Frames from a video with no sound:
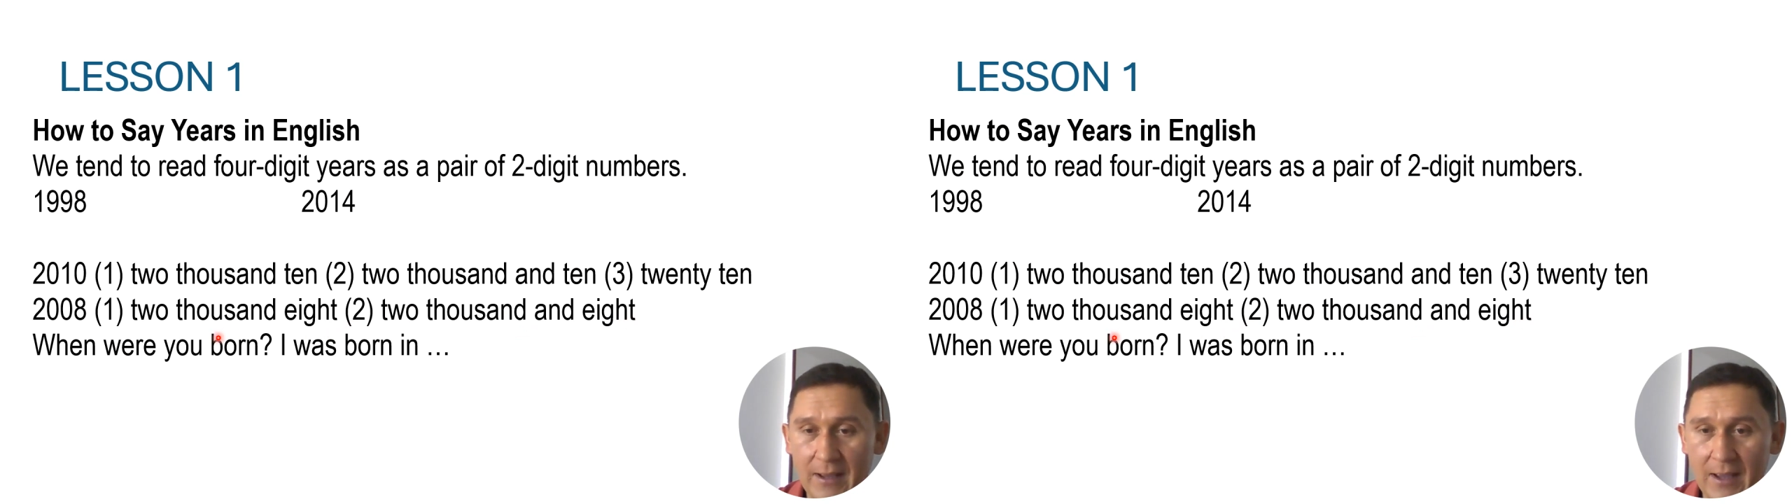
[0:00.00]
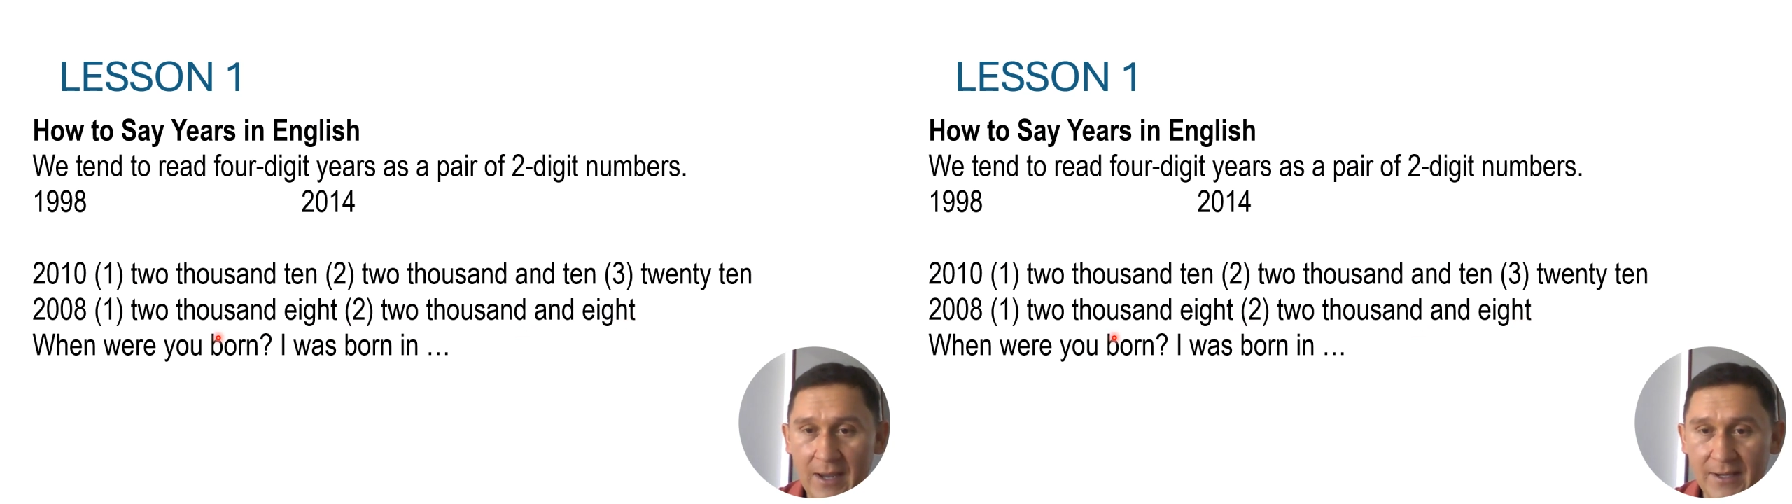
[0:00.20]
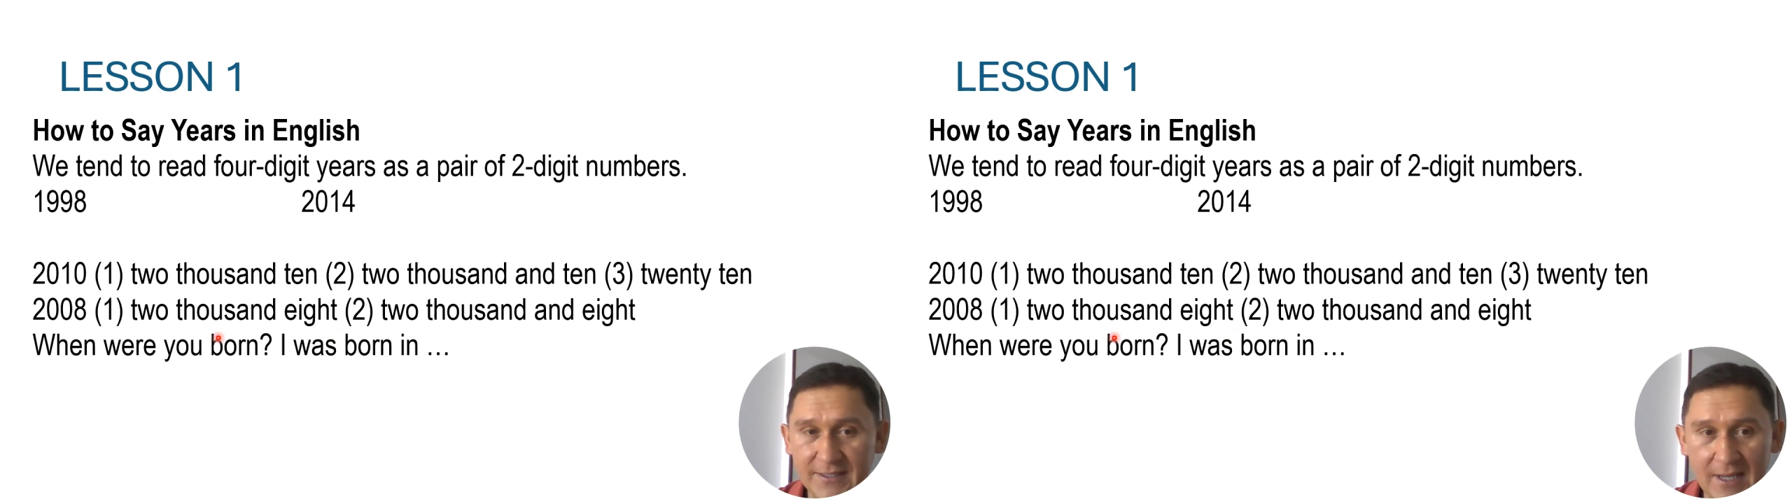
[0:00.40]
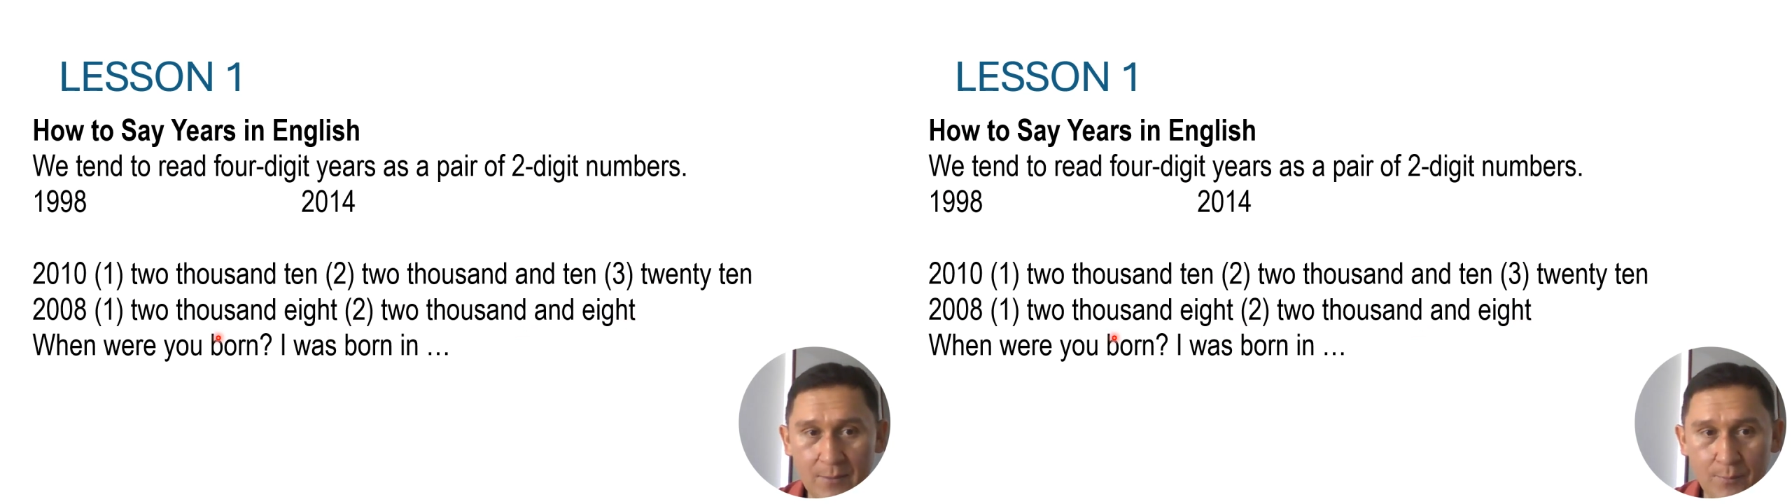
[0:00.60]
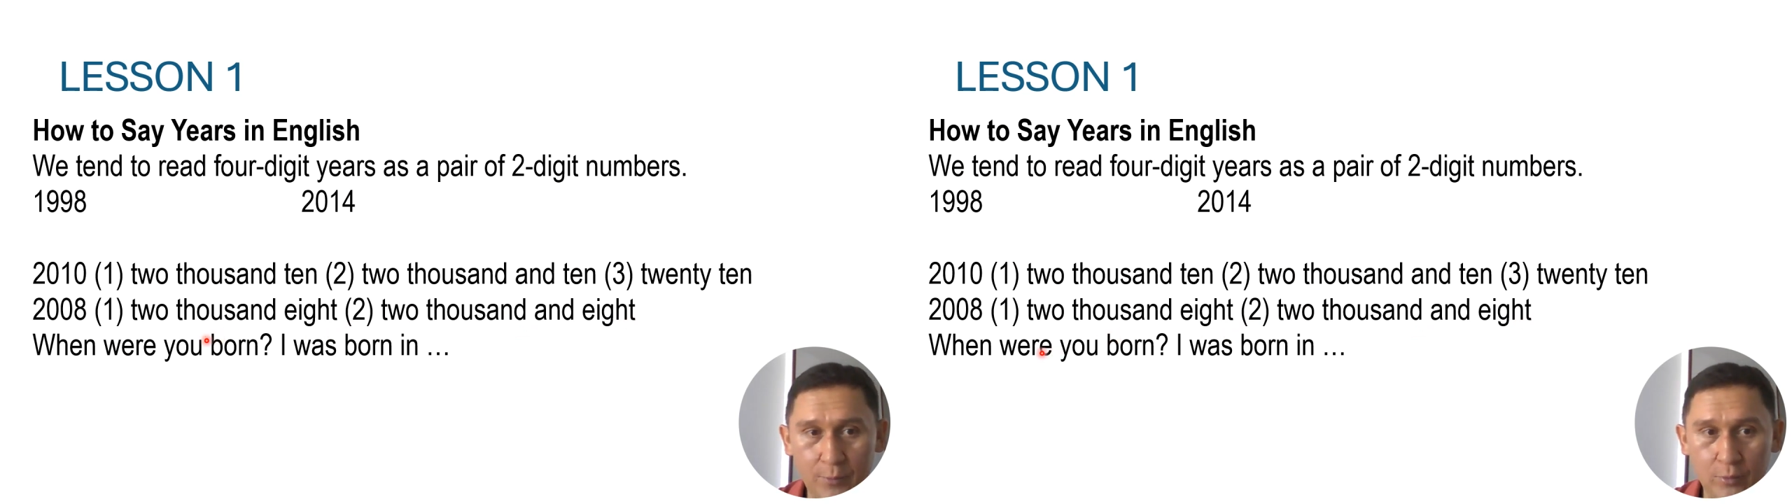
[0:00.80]
an
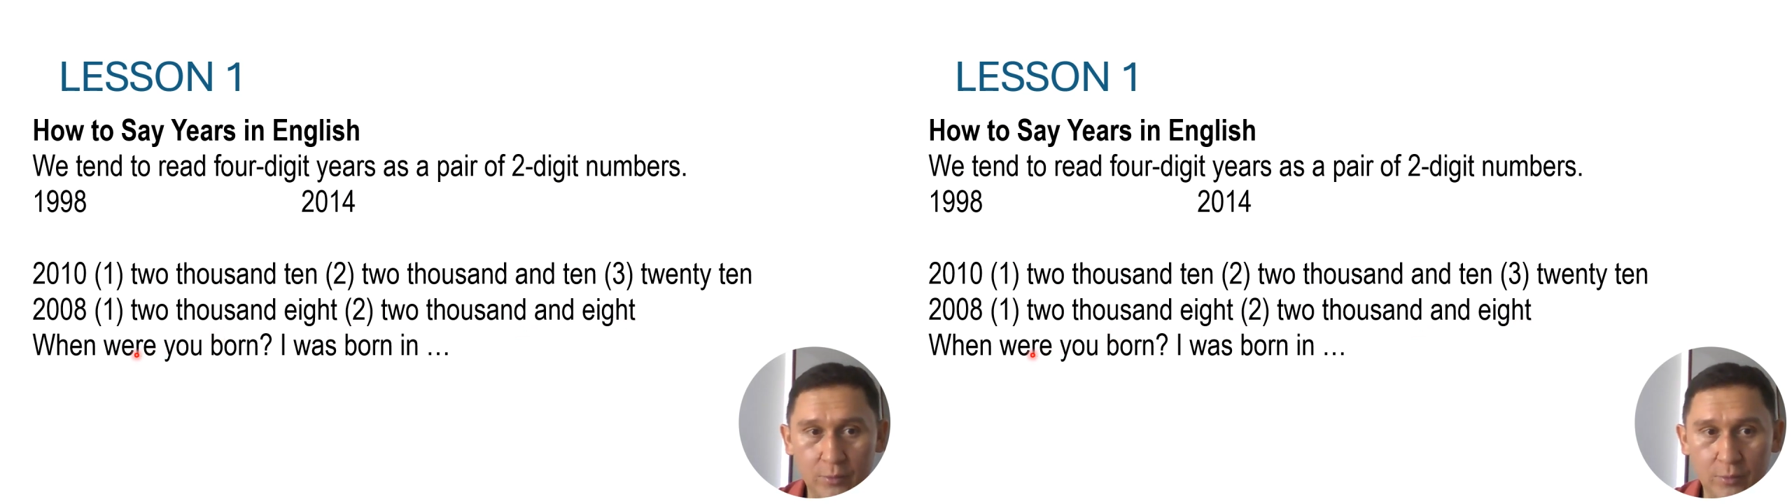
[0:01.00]
example